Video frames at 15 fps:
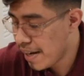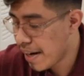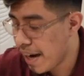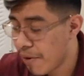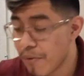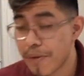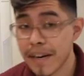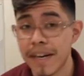
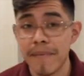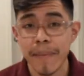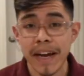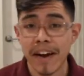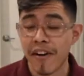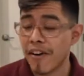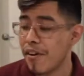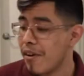and we're gonna make
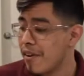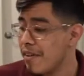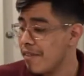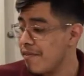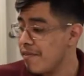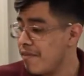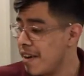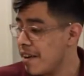our
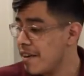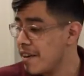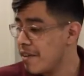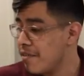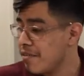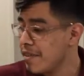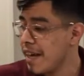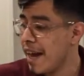very
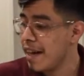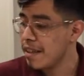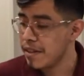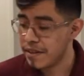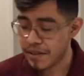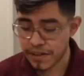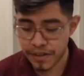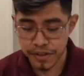own
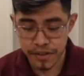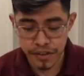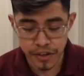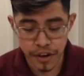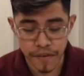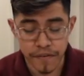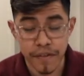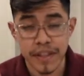antlers.
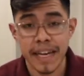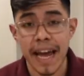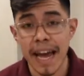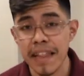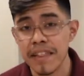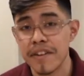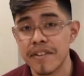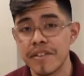So for the
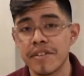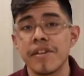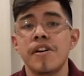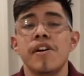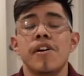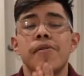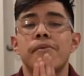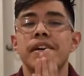antlers,
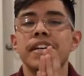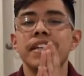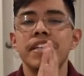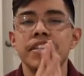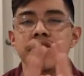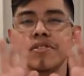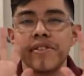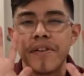we're gonna
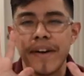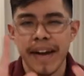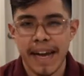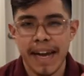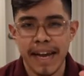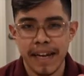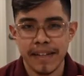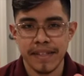use our
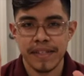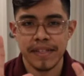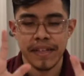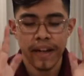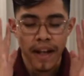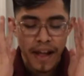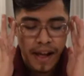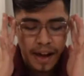hands
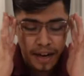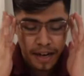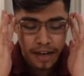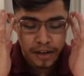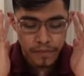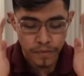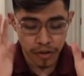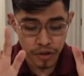
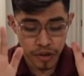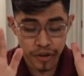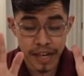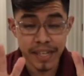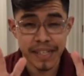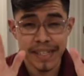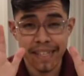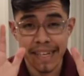um, to
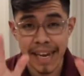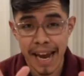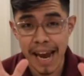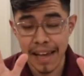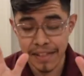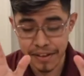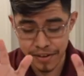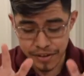trace the
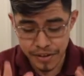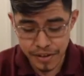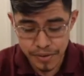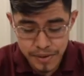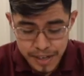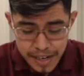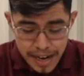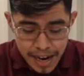antlers. So
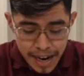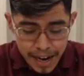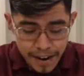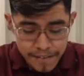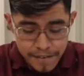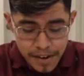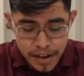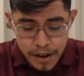we're gonna
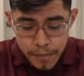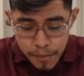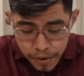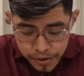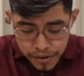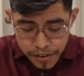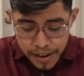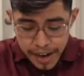have
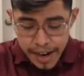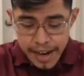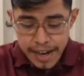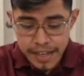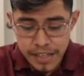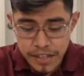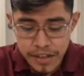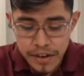both of our
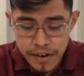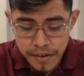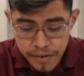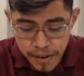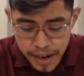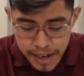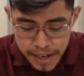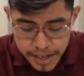hands
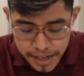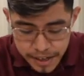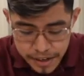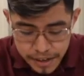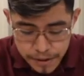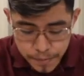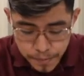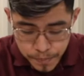right
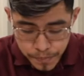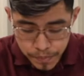here